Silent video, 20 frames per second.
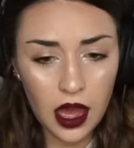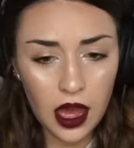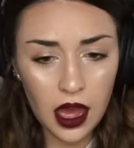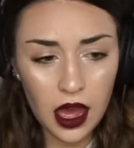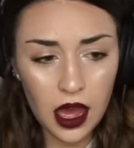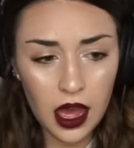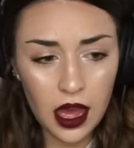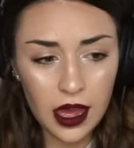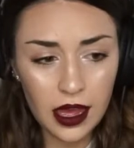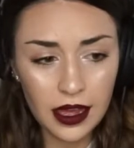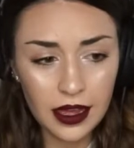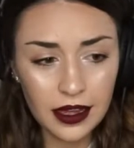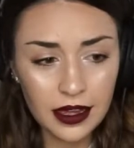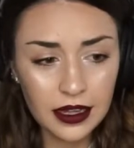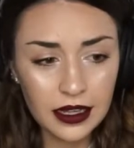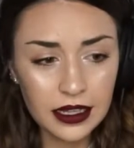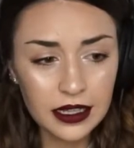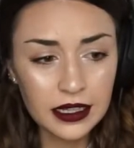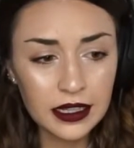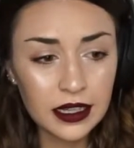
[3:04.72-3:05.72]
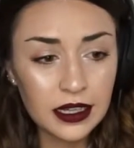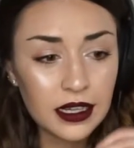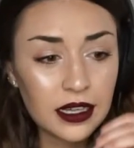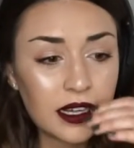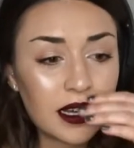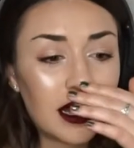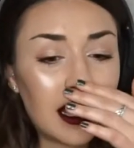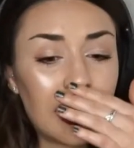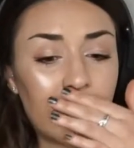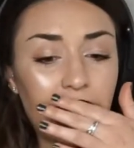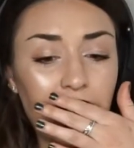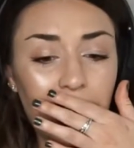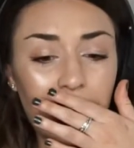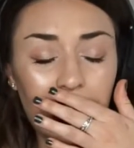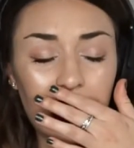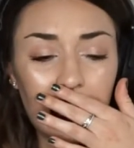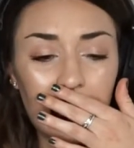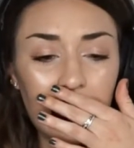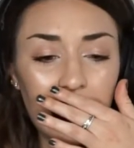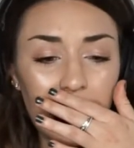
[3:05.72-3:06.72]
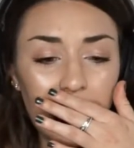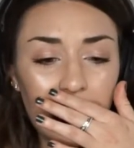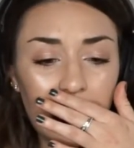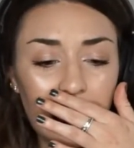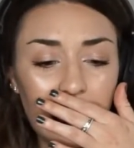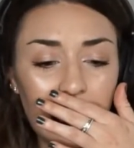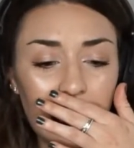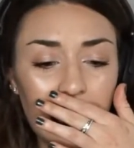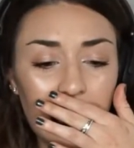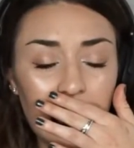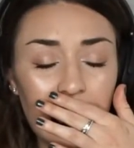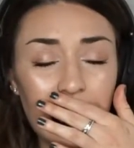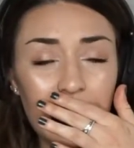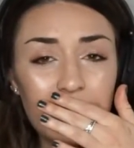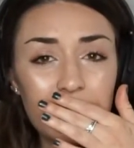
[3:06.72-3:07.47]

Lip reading: at the bottom we have Beardo, who's still living here.